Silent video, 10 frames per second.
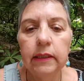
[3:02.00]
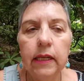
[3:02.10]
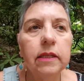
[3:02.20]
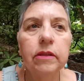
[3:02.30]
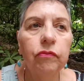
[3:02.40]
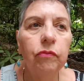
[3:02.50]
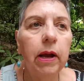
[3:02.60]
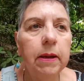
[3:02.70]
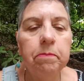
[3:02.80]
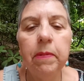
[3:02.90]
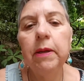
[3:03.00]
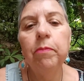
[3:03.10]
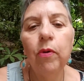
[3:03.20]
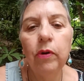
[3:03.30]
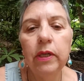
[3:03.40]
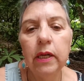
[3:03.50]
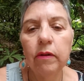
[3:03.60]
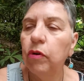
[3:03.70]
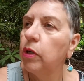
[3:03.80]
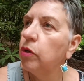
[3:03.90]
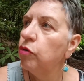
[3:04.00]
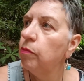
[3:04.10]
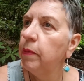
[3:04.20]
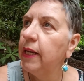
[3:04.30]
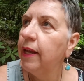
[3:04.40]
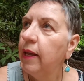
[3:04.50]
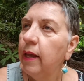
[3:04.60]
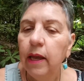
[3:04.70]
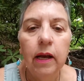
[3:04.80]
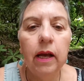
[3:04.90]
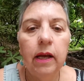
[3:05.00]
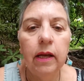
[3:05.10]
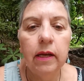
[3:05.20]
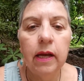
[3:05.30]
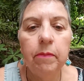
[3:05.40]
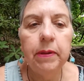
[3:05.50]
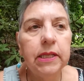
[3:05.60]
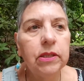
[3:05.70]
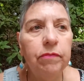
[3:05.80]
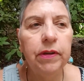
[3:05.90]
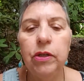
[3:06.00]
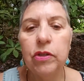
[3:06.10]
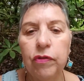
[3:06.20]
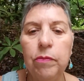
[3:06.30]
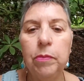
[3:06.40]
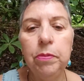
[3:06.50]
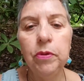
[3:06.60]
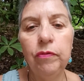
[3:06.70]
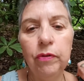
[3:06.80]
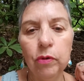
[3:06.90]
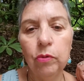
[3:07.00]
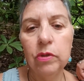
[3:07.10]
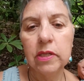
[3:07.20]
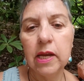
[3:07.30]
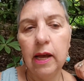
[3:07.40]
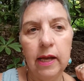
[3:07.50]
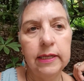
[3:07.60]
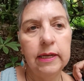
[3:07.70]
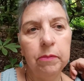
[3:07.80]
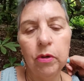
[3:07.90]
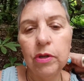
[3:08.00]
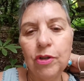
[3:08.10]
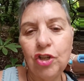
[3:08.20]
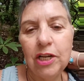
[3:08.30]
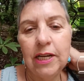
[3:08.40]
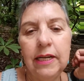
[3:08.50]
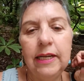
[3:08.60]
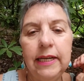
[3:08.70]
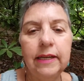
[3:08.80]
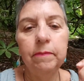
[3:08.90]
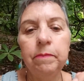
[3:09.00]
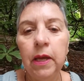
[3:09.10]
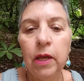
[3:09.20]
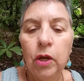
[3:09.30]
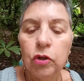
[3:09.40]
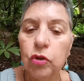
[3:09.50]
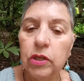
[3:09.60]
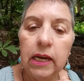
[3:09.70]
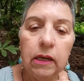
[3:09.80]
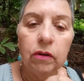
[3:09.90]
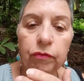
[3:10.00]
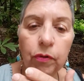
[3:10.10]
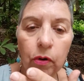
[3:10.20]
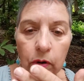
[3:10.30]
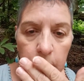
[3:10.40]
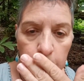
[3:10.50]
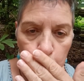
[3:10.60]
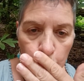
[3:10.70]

That's my main point that I wanted to make. I made some videos from the beautiful rose garden I'm going to share later. So thank you for all